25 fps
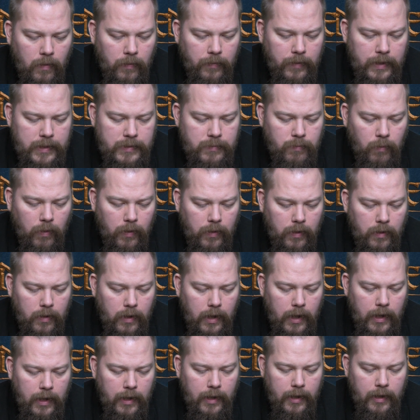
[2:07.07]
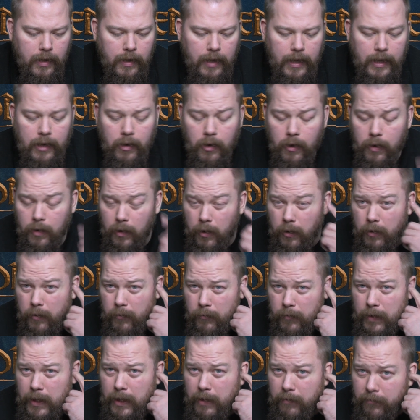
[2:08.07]
this one, and I
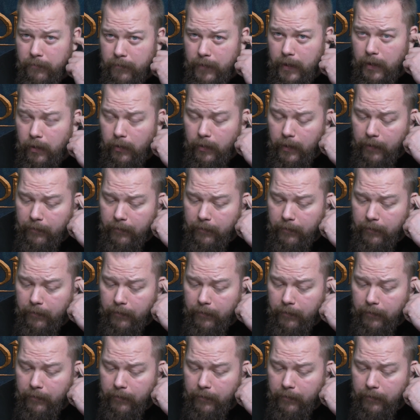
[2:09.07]
really feel